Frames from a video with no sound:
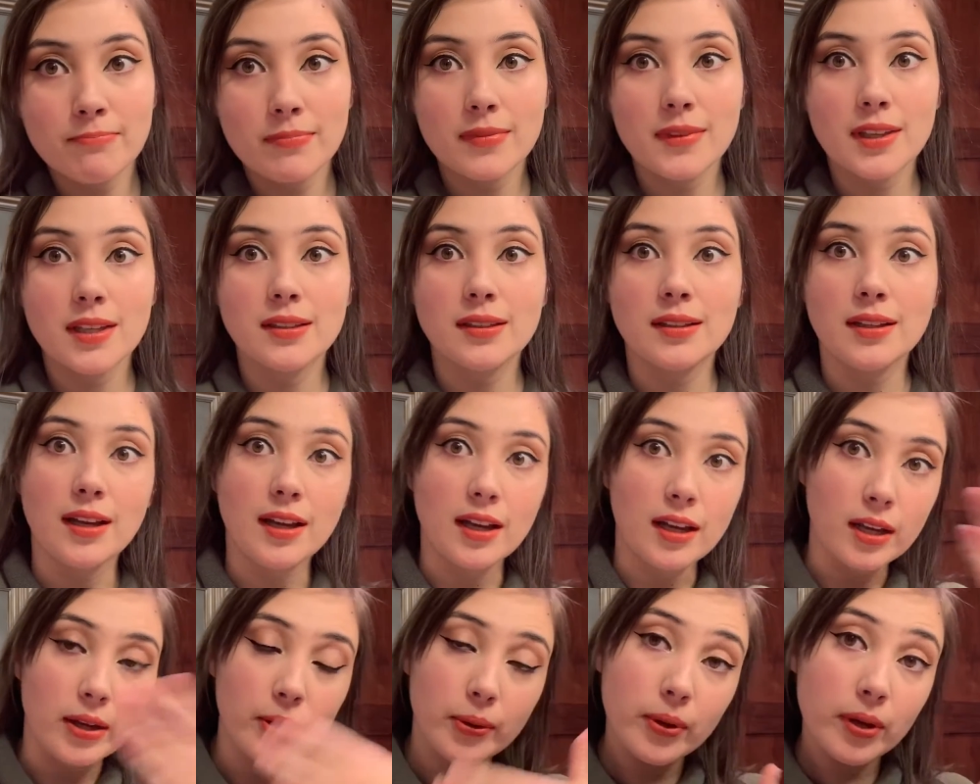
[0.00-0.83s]

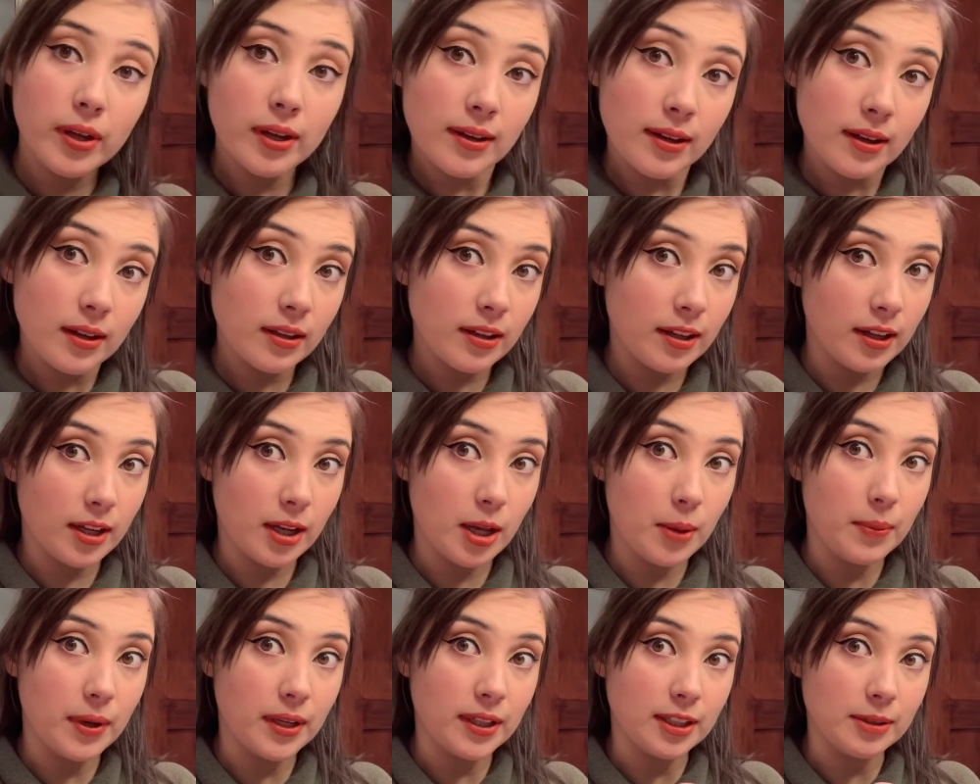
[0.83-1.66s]
Now that I got
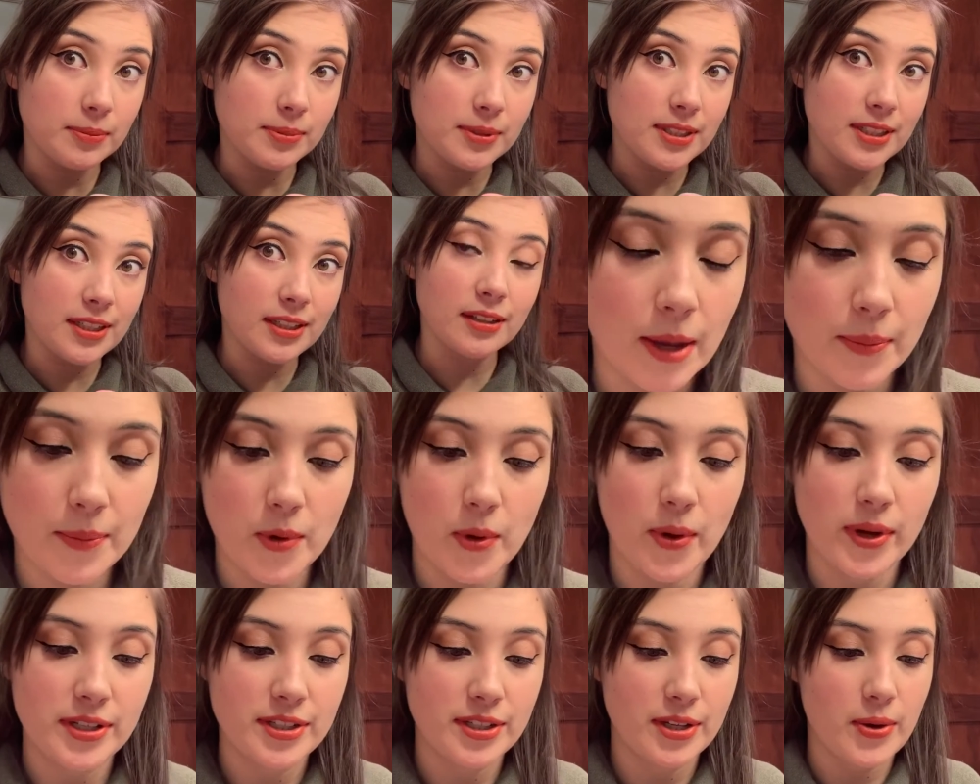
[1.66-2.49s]
my lipstick, I'm
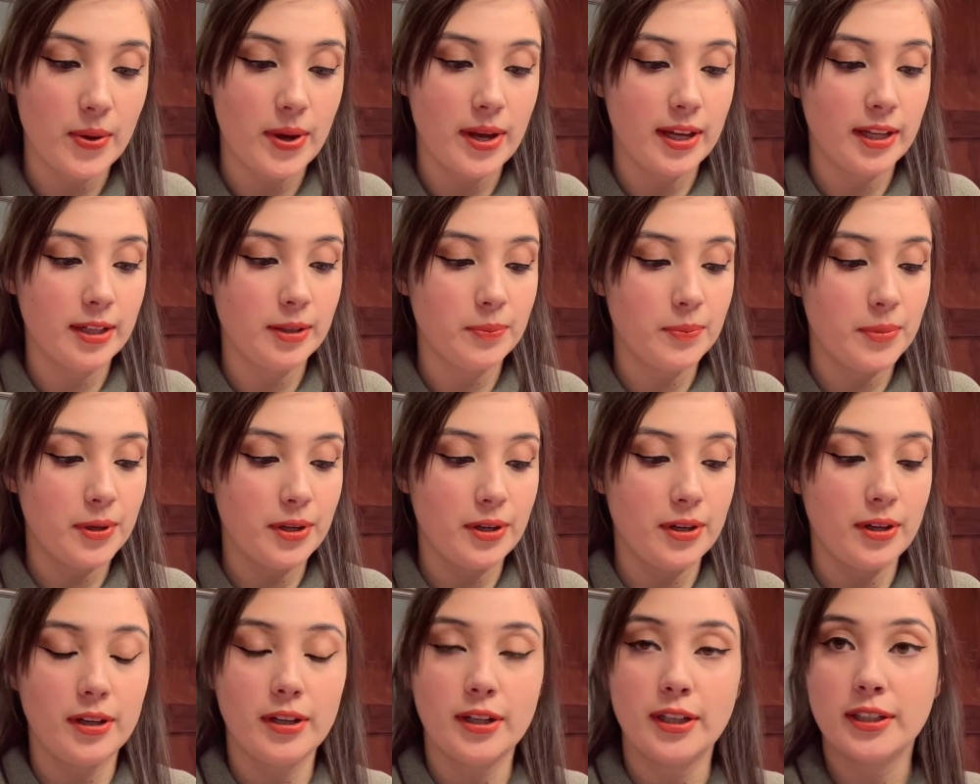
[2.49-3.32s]
going to go ahead
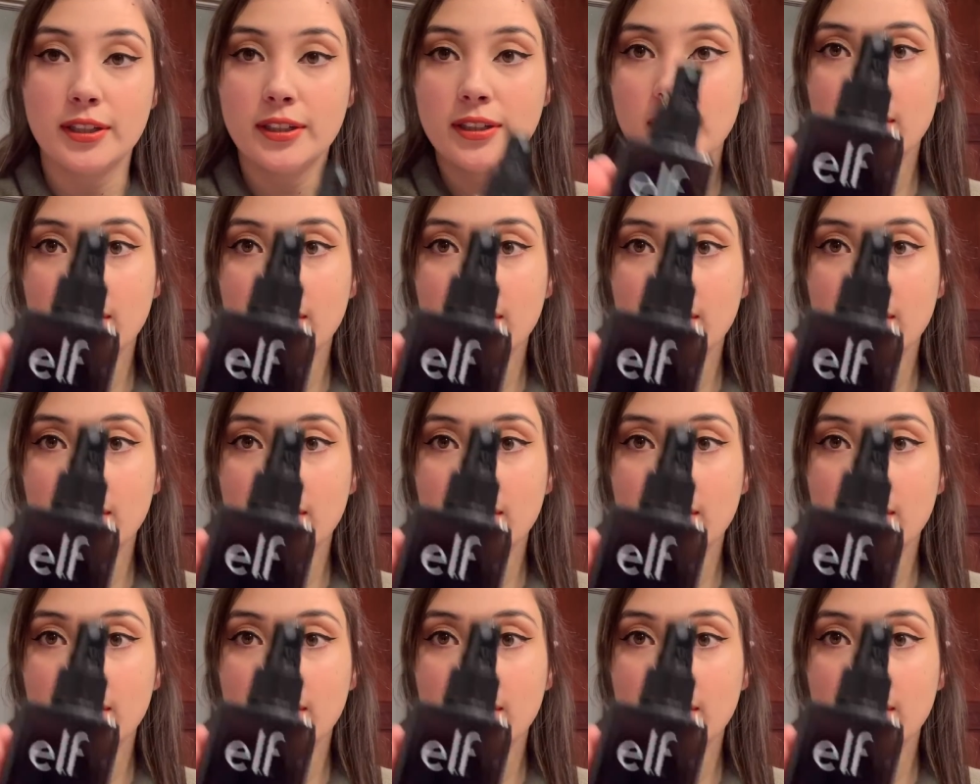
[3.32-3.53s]
and